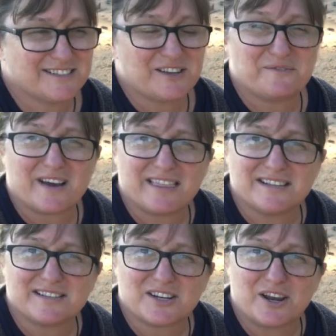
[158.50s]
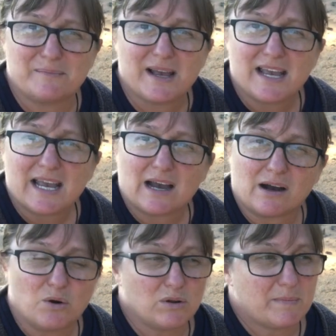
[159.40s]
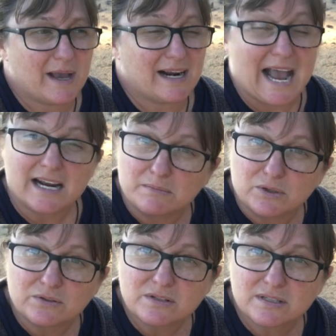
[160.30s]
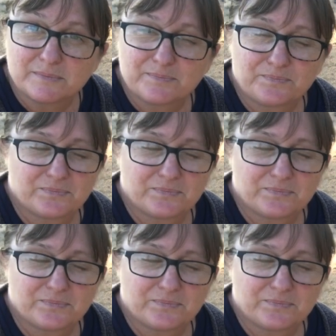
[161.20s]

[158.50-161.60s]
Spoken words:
so far this term are all about animals,